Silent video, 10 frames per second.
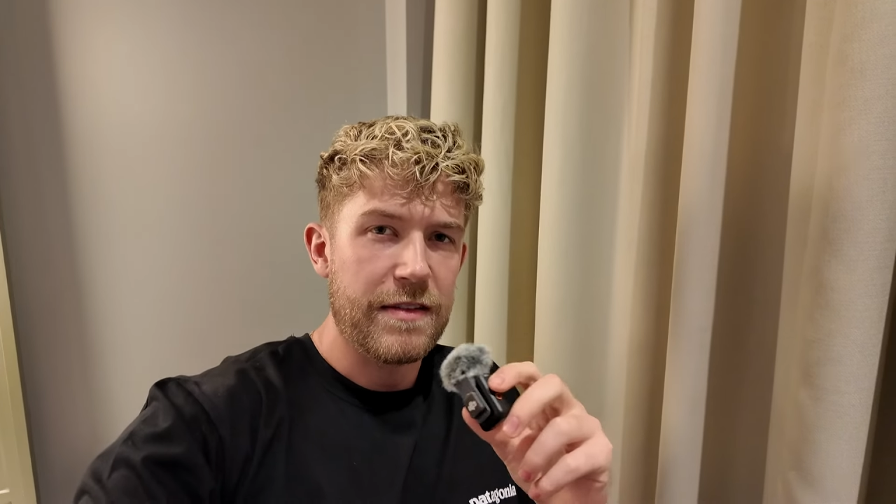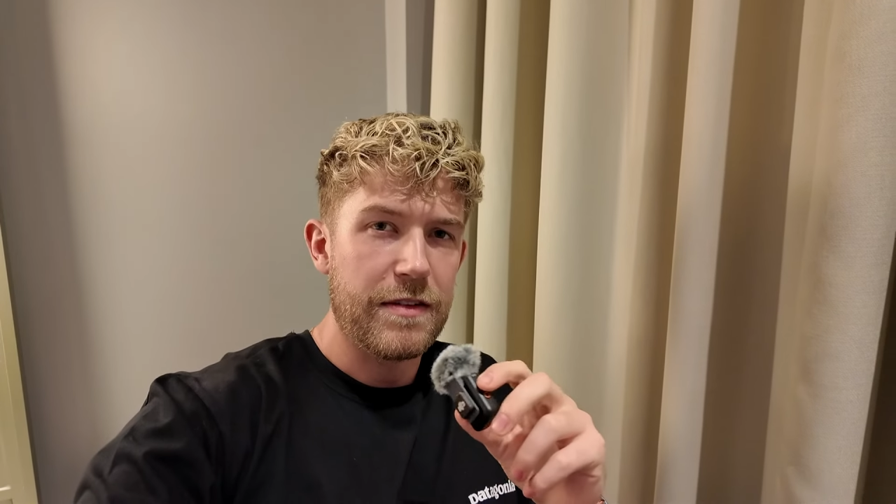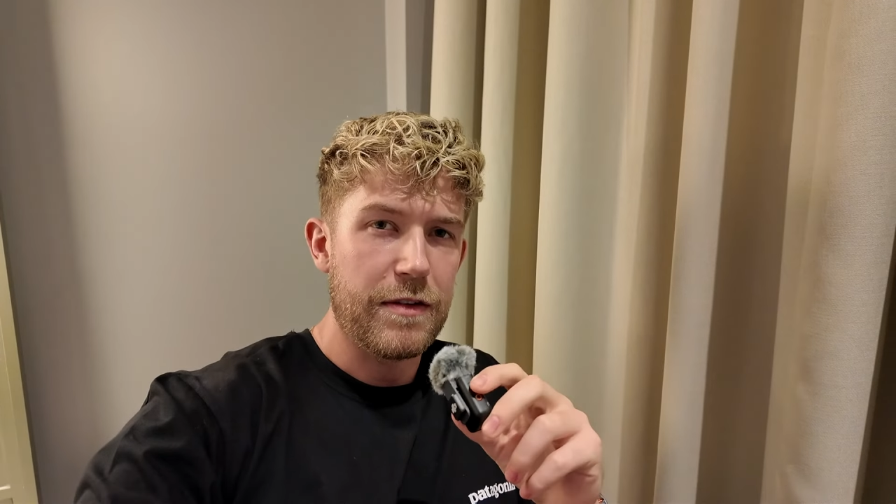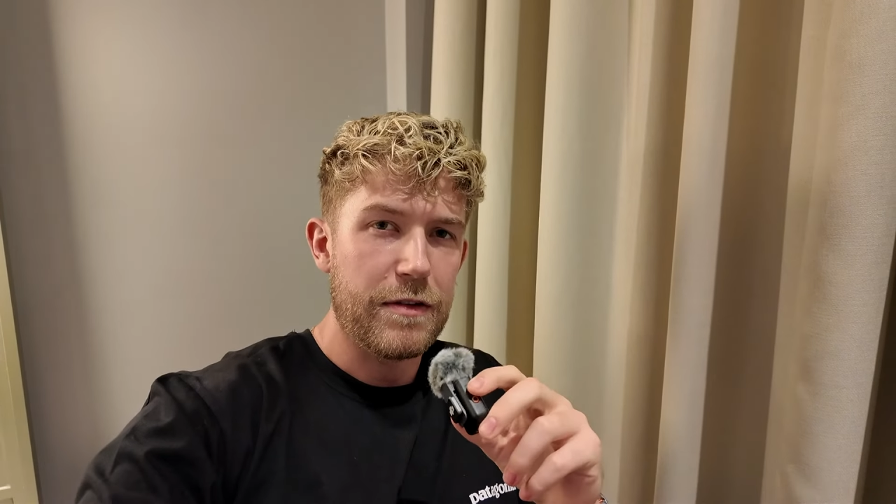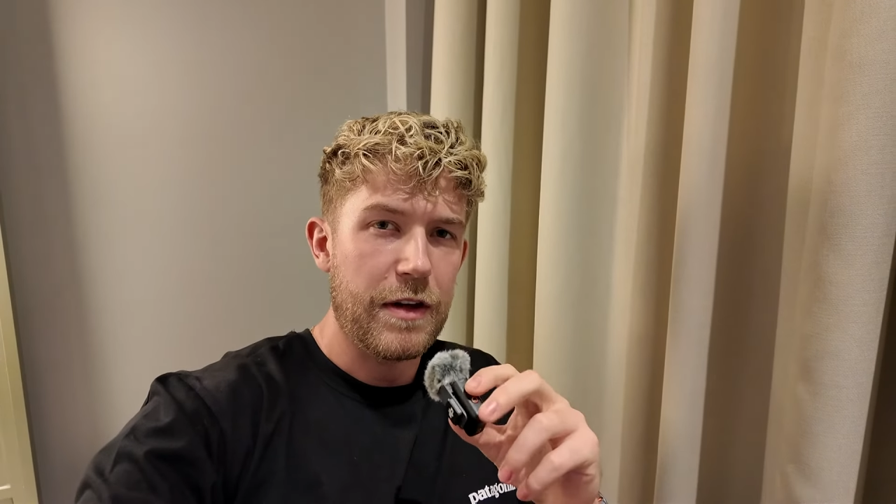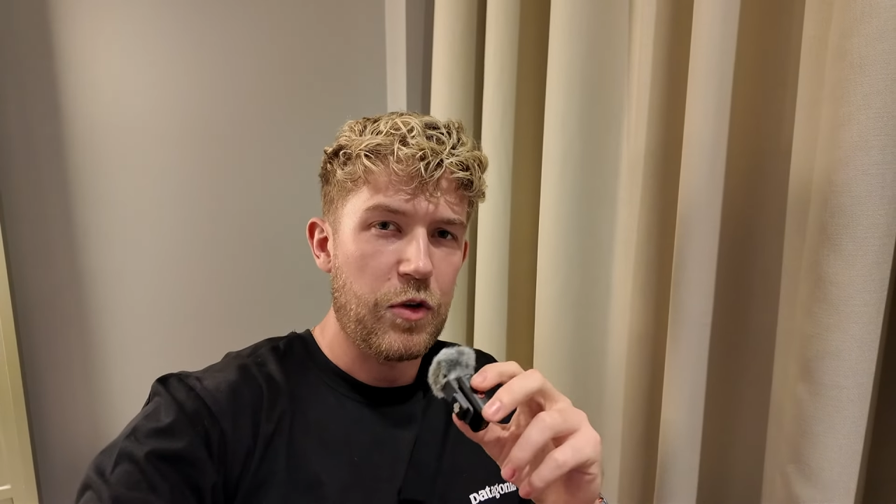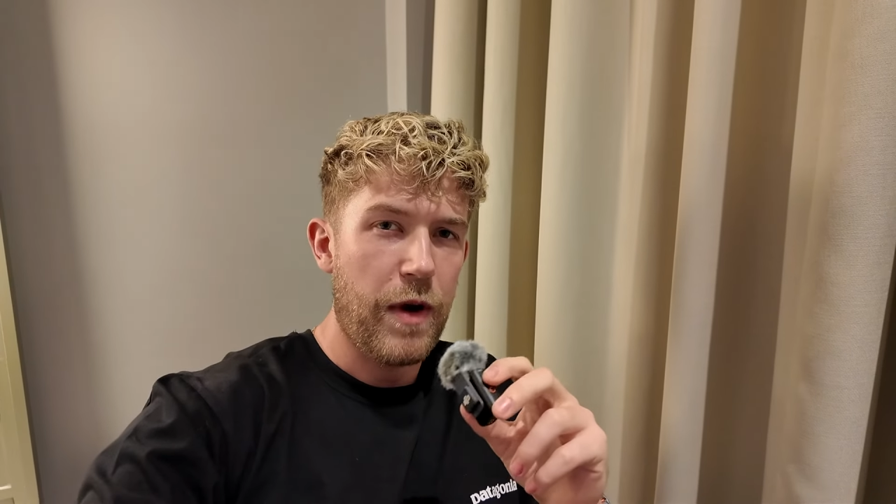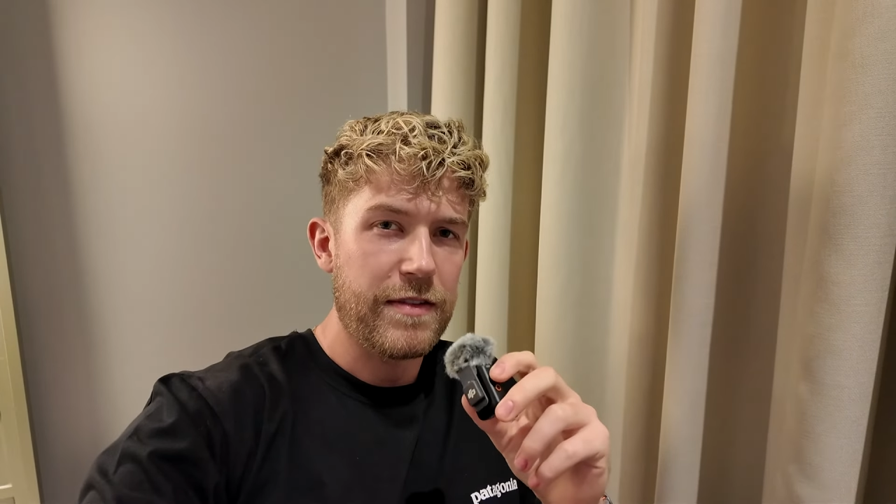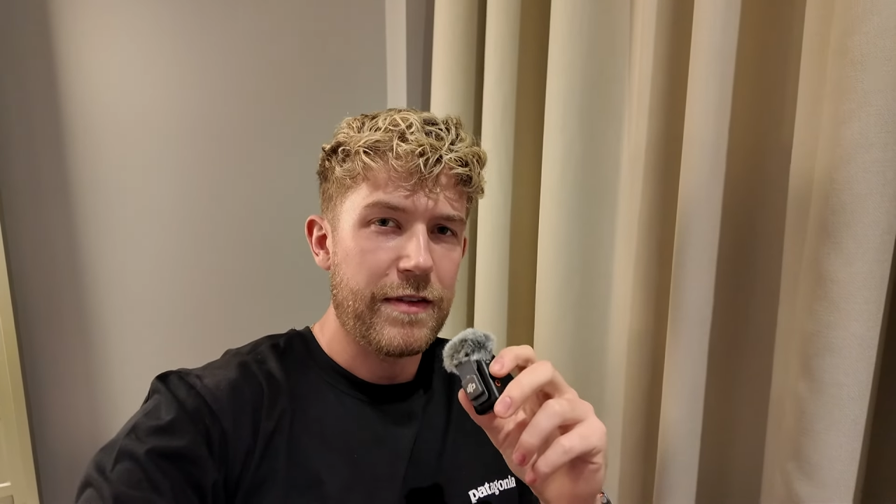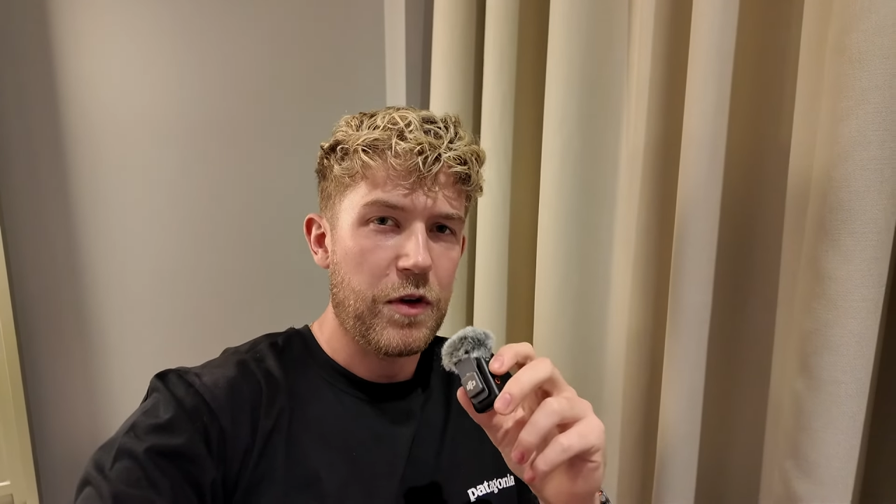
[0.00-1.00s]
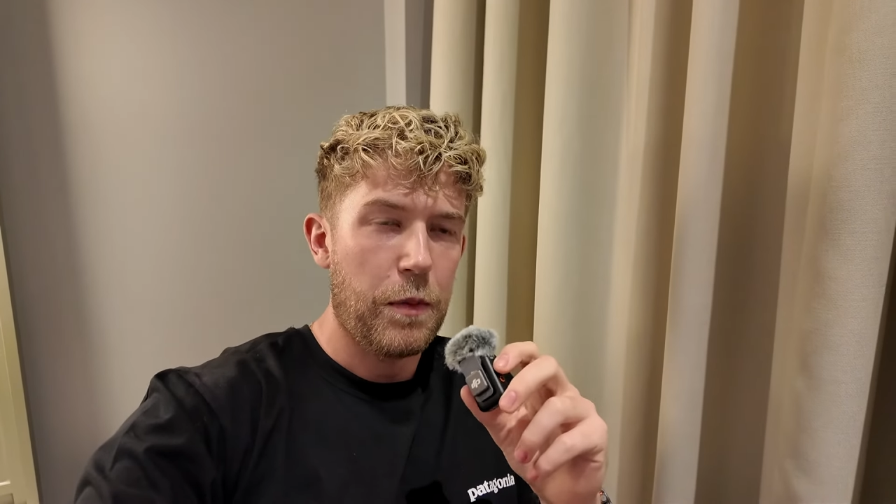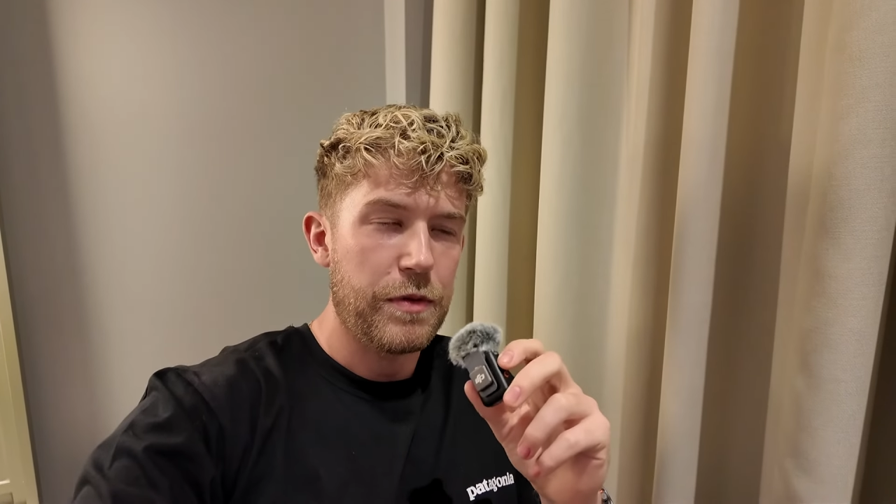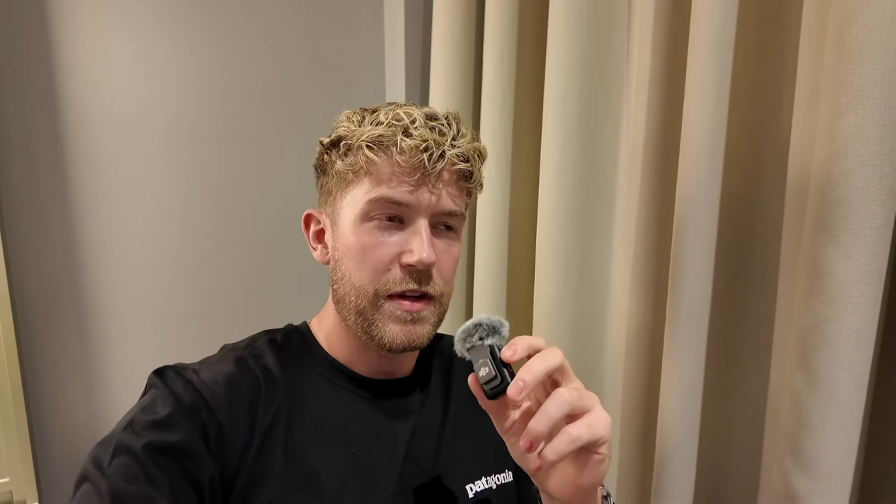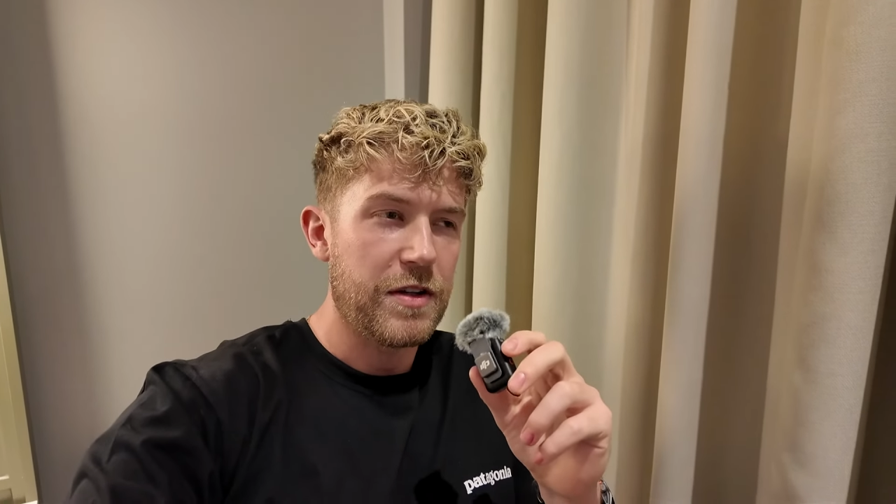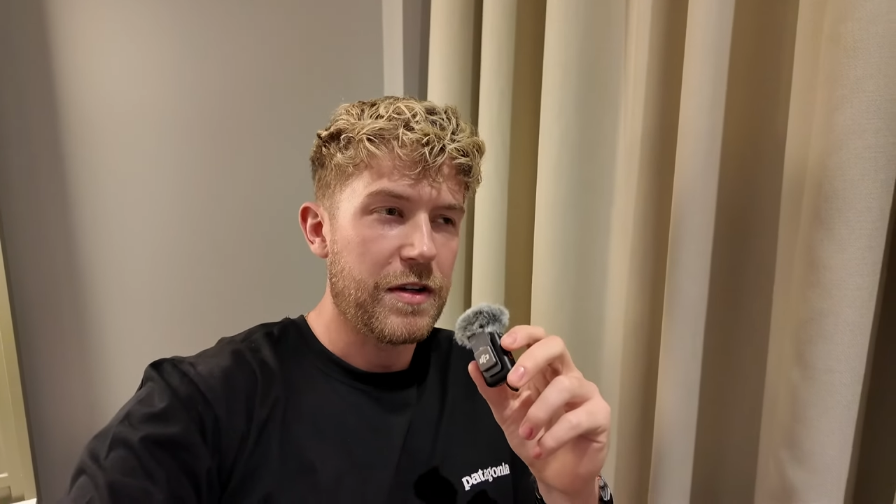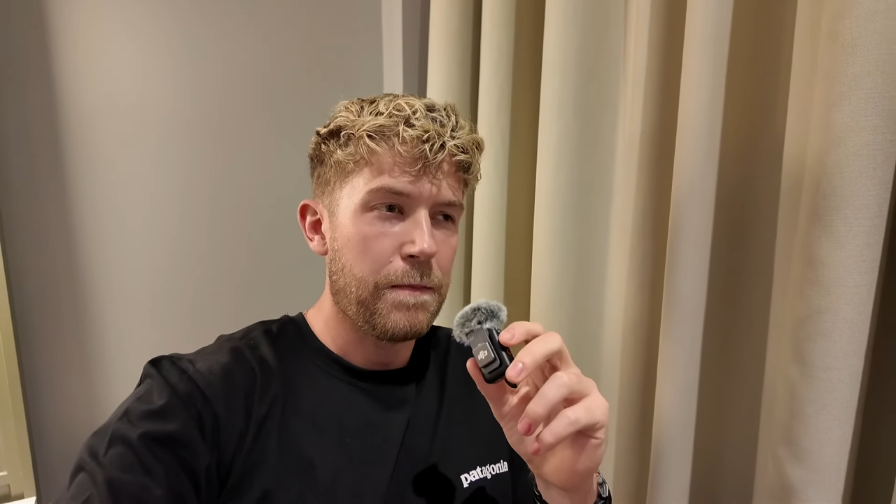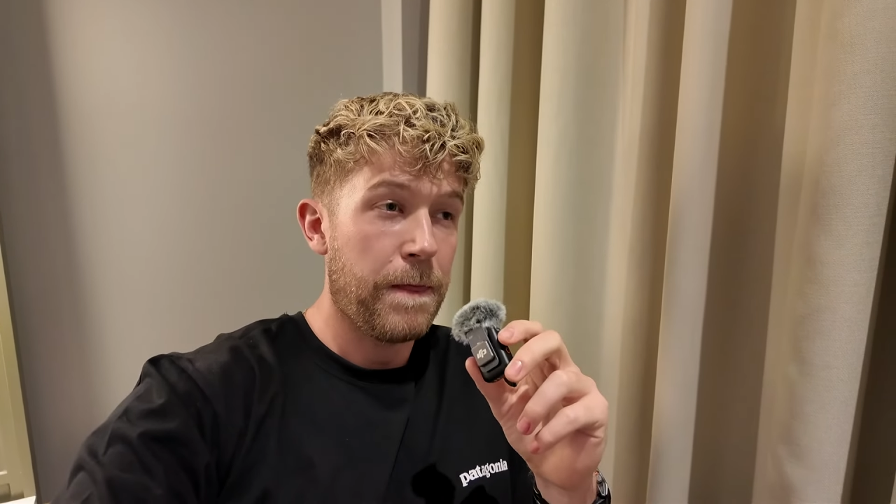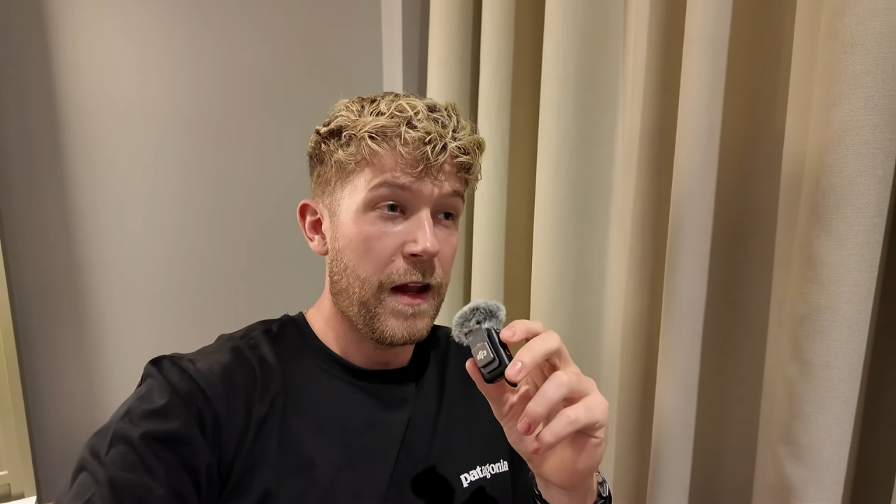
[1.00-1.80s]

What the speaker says: and it's just aggressive competition